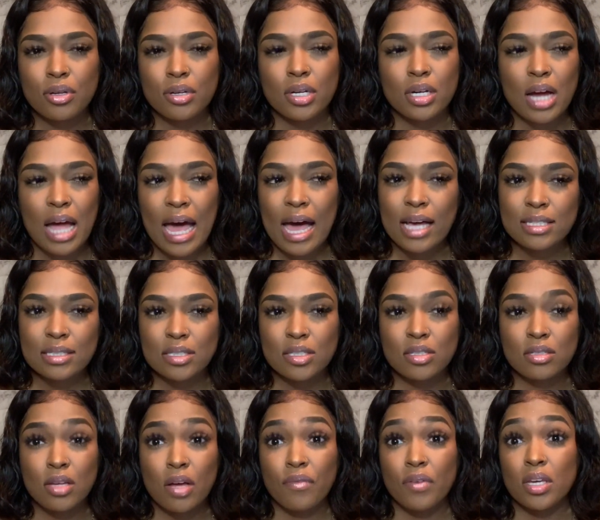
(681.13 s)
You're asking
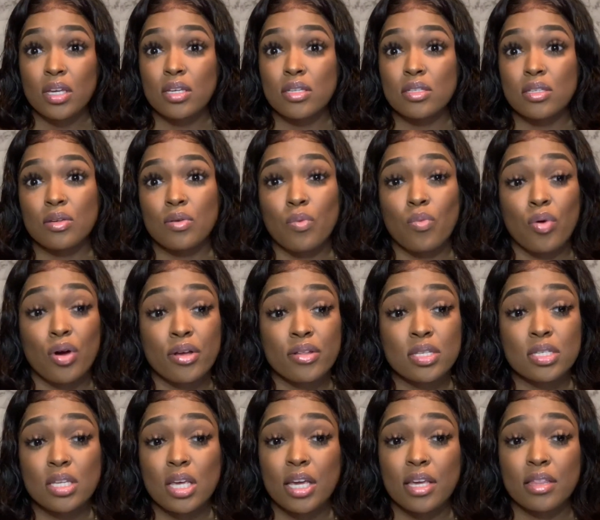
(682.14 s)
yourself, like, is it
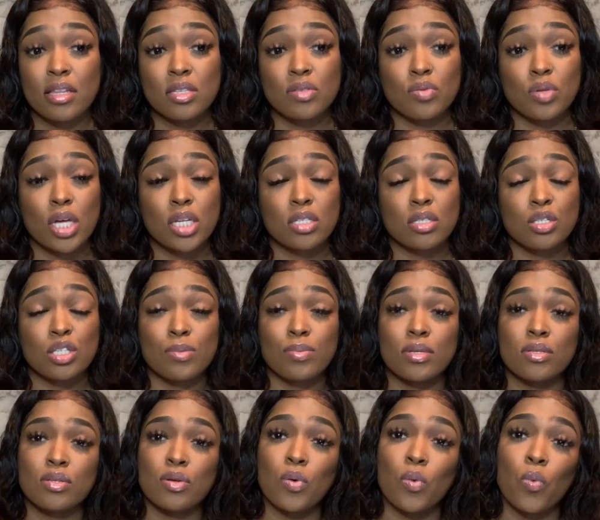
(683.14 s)
worth staying in this relationship?
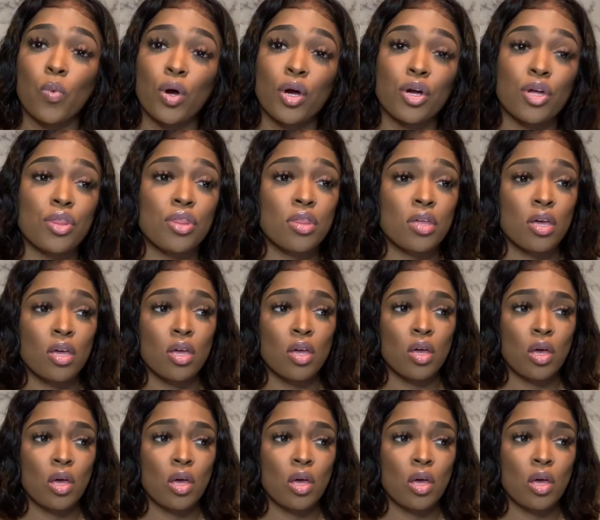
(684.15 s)
Is it worth